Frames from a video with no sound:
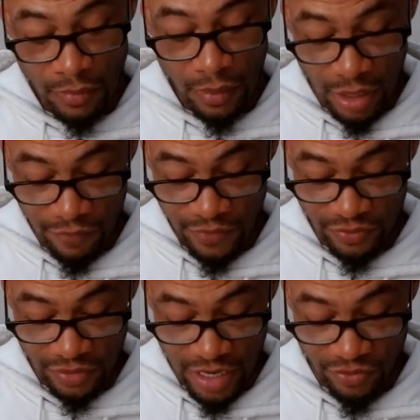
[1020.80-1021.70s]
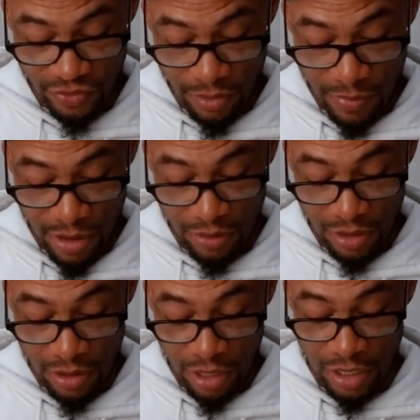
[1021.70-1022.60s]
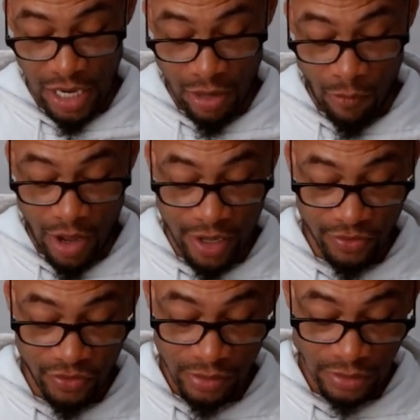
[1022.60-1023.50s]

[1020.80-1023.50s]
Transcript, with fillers: An investigation about a, uh, a king of wands,